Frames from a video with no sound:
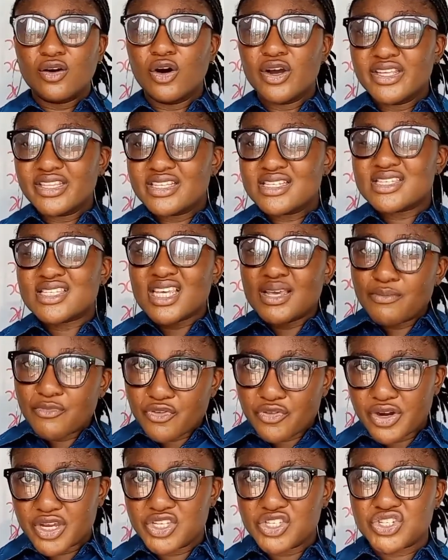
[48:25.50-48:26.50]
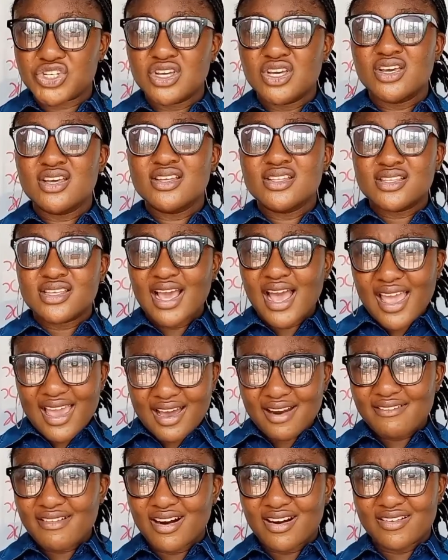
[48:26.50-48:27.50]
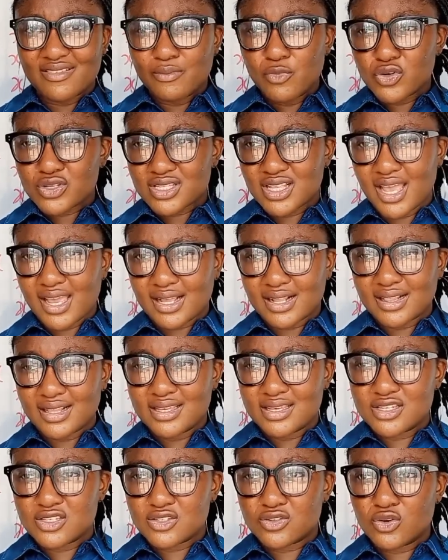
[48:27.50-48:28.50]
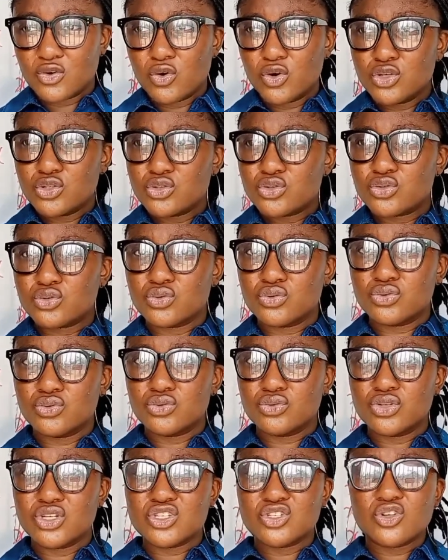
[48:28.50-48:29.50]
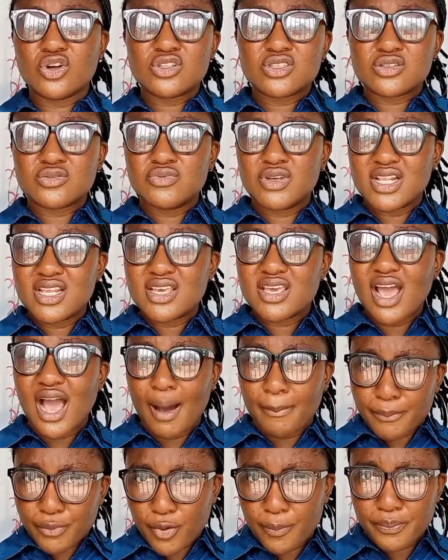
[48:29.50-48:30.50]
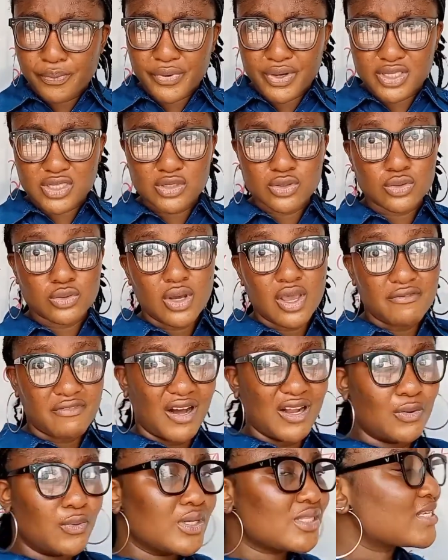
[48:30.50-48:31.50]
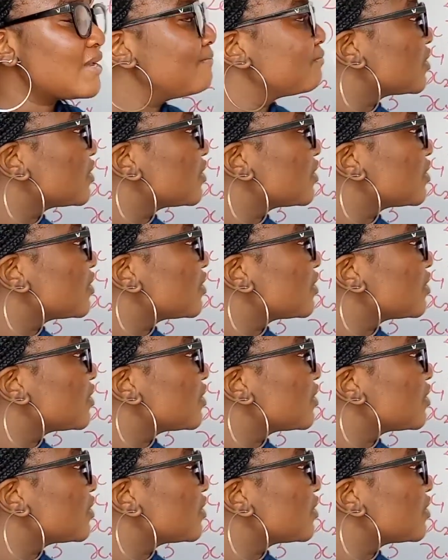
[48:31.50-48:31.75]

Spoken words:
in the same range, the IRR most likely is not really appropriate to evaluate